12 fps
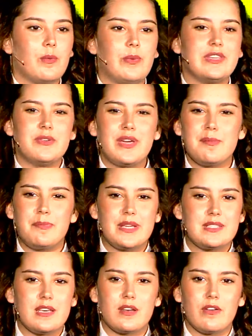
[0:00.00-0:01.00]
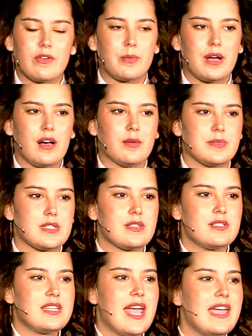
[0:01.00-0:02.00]
When you get busy and overwhelmed,
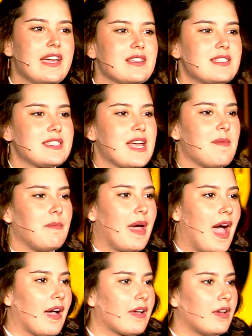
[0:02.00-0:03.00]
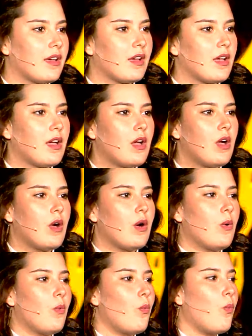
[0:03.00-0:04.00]
take a step back.
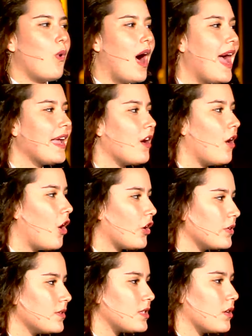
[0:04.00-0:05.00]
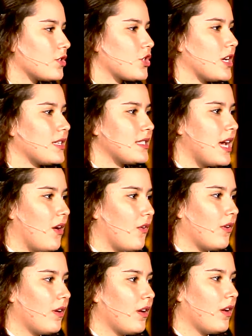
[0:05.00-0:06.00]
Why are you so stressed out?
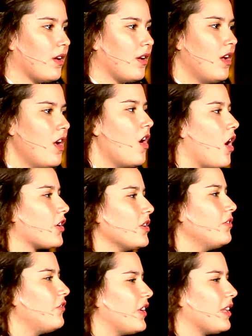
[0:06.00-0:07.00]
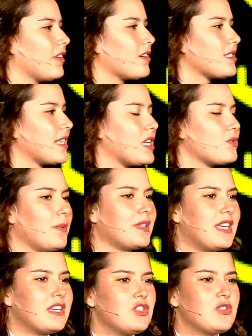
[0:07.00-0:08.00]
Are you filling your schedule with
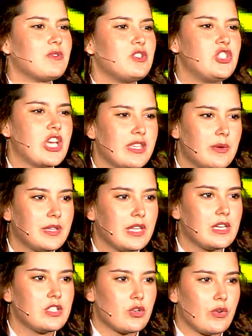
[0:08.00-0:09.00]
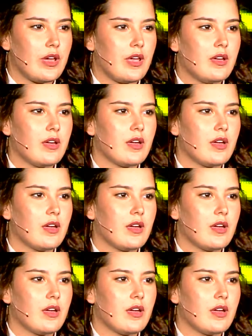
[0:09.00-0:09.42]
things you don't genuinely enjoy?